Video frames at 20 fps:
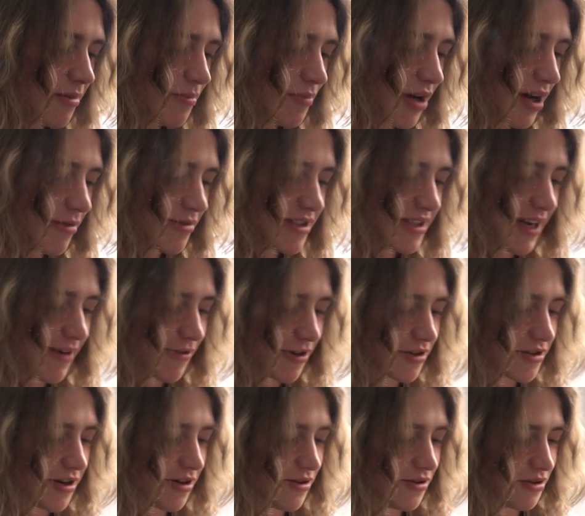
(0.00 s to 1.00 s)
But I was never
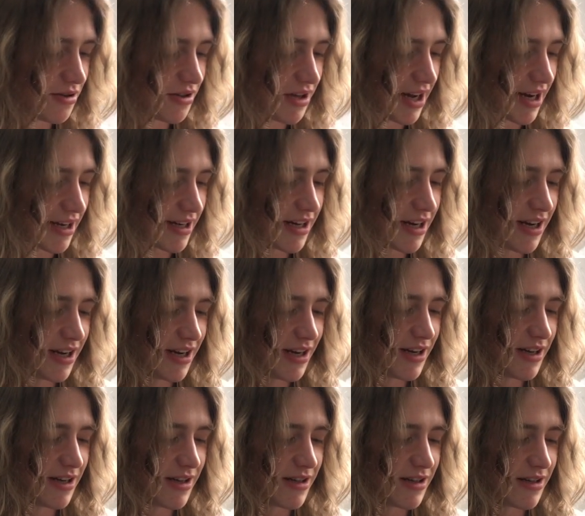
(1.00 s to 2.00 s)
told, like,
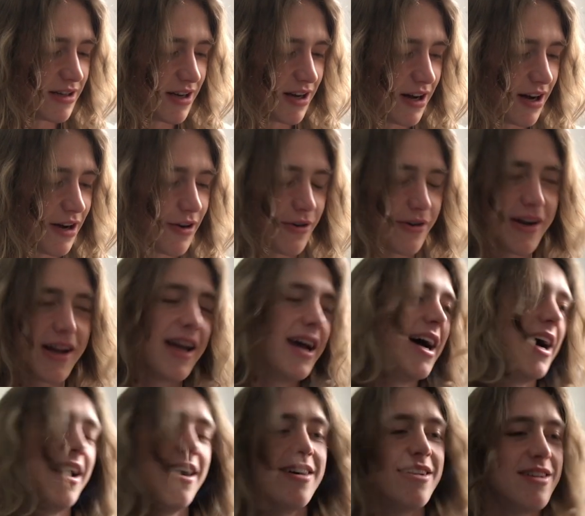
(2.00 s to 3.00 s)
oh
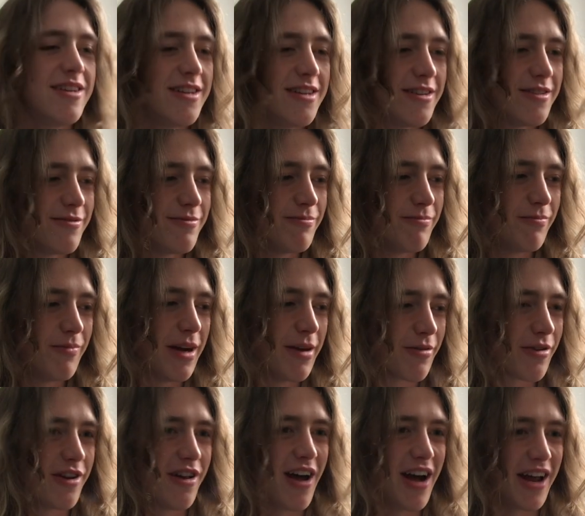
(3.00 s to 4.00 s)
yeah, we
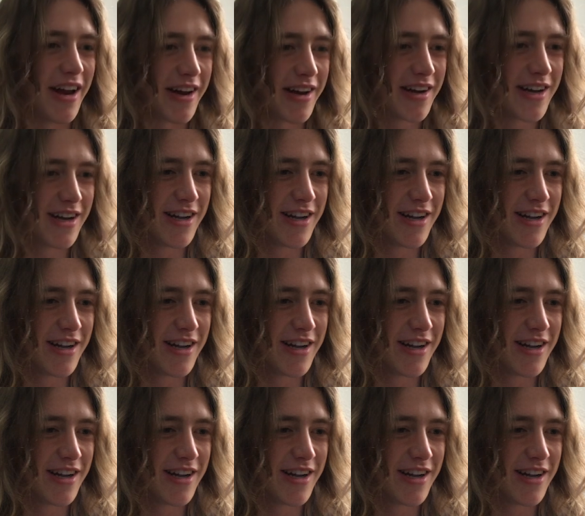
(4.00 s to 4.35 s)
were like